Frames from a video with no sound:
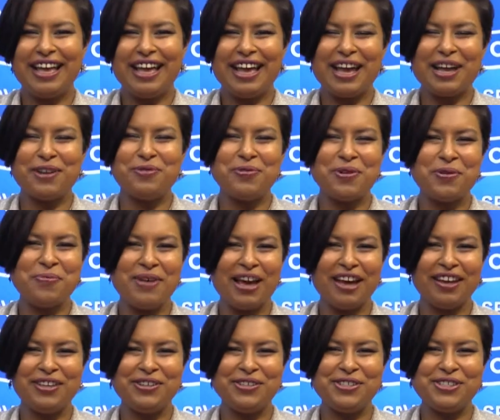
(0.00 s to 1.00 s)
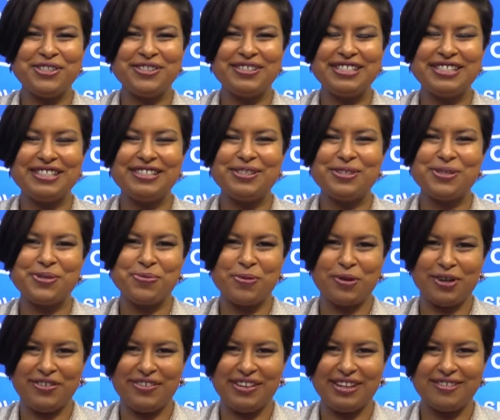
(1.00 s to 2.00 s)
And we're back. You tuned into
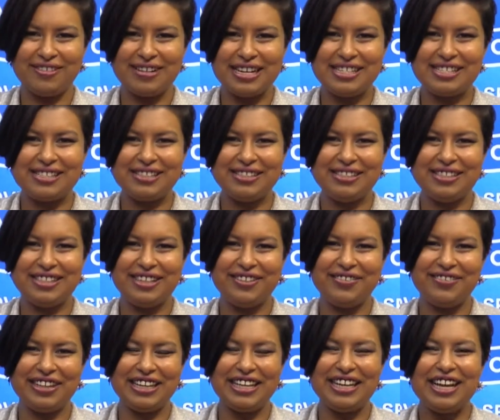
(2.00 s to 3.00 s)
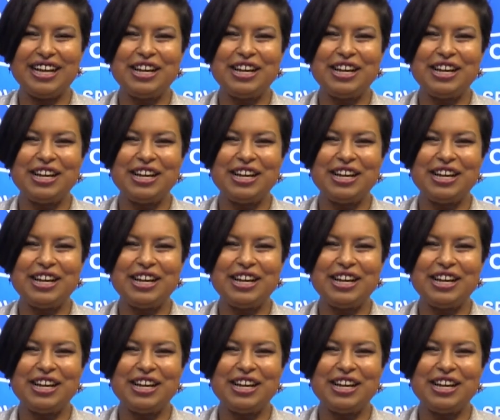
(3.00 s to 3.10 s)
Sport Federation TV.